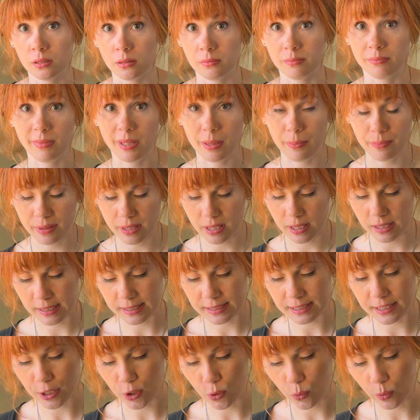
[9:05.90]
Might be an
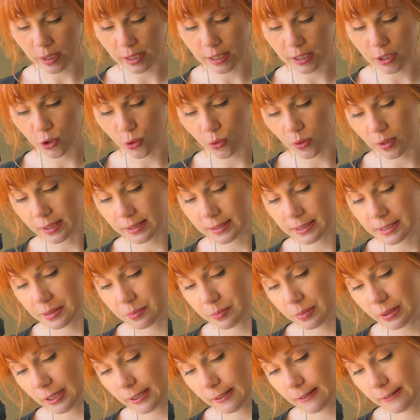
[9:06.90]
easier way to do this,
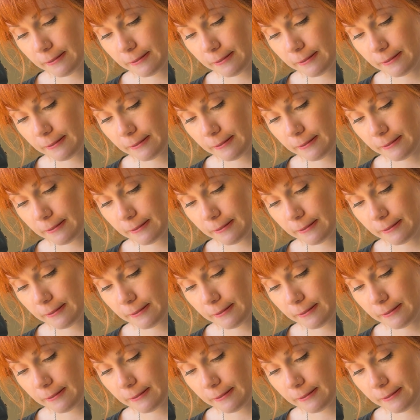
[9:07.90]
but